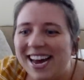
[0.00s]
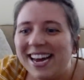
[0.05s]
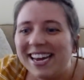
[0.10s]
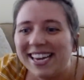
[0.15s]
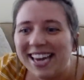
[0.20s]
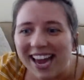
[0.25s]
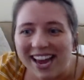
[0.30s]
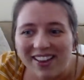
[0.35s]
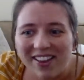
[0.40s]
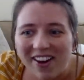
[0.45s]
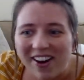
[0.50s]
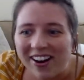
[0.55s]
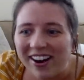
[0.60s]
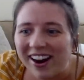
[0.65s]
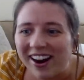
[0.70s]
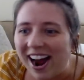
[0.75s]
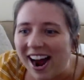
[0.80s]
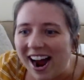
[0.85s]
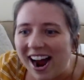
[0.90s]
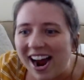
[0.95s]
Kaylarg,
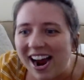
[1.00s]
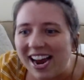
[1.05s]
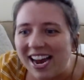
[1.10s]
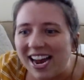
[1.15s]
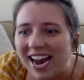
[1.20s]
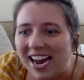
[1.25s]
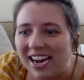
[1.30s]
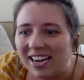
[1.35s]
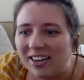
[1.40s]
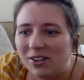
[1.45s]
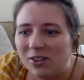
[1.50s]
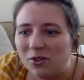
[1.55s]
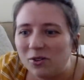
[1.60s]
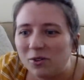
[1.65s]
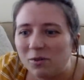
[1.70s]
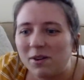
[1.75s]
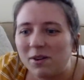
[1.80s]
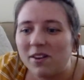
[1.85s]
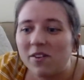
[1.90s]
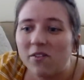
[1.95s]
hi, hi Toodles
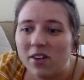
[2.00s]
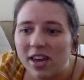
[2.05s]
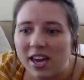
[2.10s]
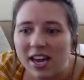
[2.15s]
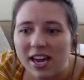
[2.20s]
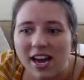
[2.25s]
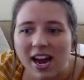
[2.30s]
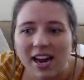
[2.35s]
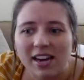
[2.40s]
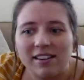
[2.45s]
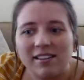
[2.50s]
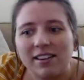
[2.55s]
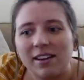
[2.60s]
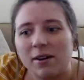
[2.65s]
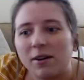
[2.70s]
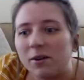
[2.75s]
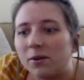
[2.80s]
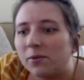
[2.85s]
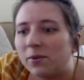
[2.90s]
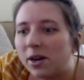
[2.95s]
McPhee, hi
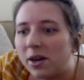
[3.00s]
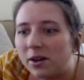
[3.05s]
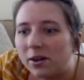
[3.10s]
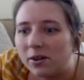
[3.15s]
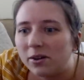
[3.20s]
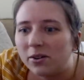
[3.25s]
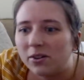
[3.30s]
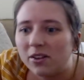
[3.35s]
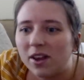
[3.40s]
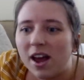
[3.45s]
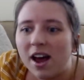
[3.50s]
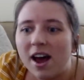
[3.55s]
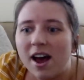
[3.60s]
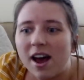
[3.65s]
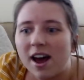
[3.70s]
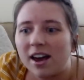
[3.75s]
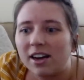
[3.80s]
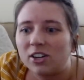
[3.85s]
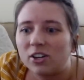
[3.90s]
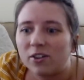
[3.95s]
Sarah Rose,
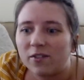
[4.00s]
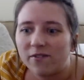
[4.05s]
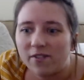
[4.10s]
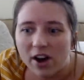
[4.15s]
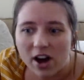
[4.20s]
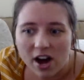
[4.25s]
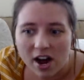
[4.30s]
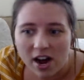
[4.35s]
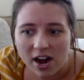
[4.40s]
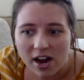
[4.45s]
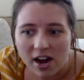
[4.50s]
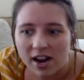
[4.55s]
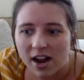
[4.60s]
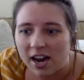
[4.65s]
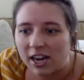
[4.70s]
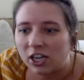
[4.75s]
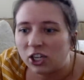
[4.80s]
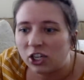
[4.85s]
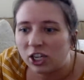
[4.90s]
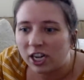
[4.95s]
hi Siobhan,
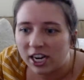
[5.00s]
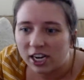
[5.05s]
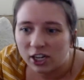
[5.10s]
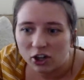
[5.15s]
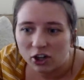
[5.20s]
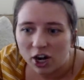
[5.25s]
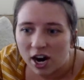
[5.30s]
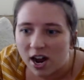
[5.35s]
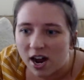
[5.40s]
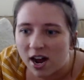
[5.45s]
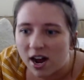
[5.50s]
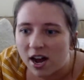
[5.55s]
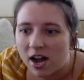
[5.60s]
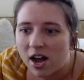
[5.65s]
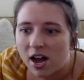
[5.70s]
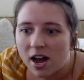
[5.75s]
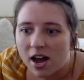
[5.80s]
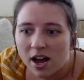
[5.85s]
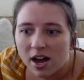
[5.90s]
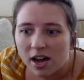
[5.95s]
hi Chandra,
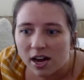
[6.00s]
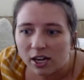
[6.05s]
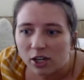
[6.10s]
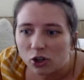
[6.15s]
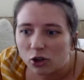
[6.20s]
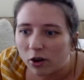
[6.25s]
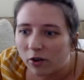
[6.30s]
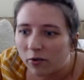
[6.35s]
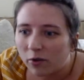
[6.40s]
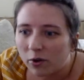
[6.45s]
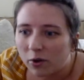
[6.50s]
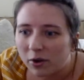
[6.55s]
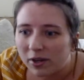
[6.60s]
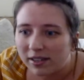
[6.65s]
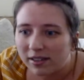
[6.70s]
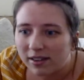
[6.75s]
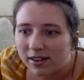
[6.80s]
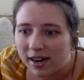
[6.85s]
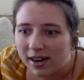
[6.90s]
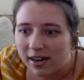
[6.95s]
uh, Joyful
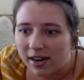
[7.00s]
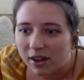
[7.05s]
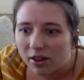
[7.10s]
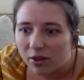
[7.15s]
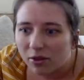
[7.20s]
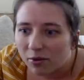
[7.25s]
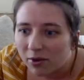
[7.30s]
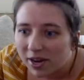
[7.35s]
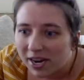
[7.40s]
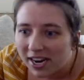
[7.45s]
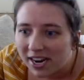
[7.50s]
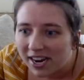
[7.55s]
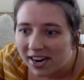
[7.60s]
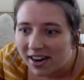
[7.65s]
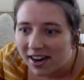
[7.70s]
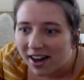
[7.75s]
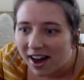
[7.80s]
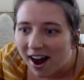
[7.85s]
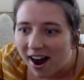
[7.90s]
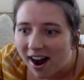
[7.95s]
Noise ninety-three.
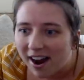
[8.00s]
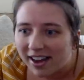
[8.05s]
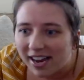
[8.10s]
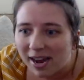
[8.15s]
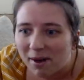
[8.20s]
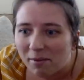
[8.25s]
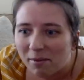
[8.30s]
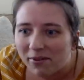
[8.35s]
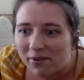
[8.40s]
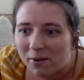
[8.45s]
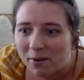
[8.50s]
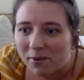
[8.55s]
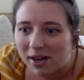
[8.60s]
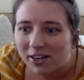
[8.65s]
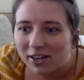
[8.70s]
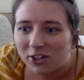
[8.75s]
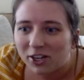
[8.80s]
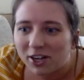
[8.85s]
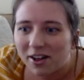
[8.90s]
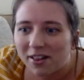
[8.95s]
I uh, can't believe I'm
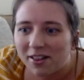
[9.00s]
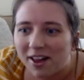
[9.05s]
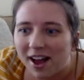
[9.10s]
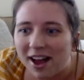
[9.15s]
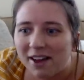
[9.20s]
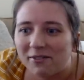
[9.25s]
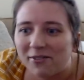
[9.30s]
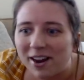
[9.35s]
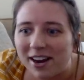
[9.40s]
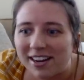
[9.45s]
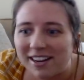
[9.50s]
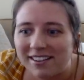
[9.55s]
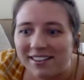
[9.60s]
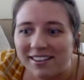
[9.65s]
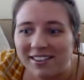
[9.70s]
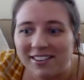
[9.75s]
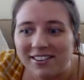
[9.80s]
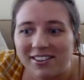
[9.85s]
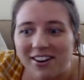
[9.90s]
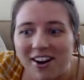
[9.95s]
catching a live right as
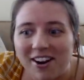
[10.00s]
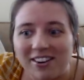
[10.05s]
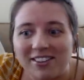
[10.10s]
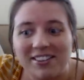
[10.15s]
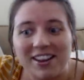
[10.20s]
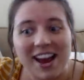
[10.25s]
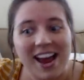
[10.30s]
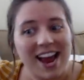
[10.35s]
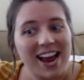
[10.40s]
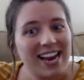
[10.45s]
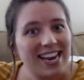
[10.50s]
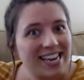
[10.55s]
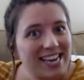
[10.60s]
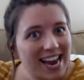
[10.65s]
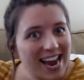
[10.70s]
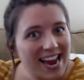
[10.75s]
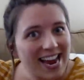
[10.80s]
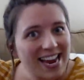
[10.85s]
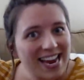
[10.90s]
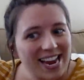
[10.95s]
it starts.
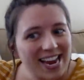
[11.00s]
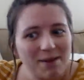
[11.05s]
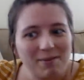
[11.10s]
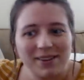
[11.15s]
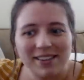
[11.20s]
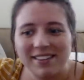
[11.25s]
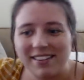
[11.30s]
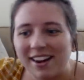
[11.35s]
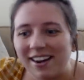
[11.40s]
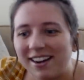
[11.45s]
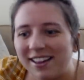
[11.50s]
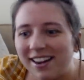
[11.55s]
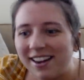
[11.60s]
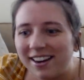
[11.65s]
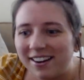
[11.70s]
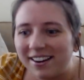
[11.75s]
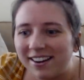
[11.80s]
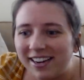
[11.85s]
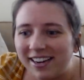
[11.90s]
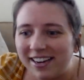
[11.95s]
Yay, I'm excited that
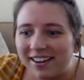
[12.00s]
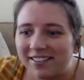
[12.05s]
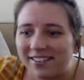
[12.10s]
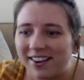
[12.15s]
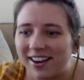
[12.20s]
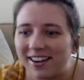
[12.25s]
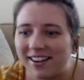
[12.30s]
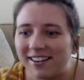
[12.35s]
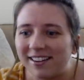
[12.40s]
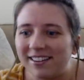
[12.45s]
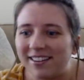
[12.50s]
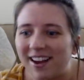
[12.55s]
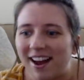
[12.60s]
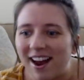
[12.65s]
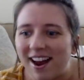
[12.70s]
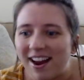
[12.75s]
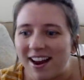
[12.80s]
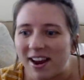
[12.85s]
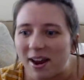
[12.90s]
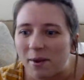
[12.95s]
you're here right on
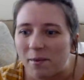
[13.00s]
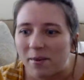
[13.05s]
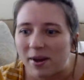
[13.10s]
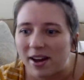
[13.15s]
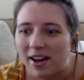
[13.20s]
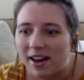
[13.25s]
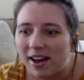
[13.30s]
time.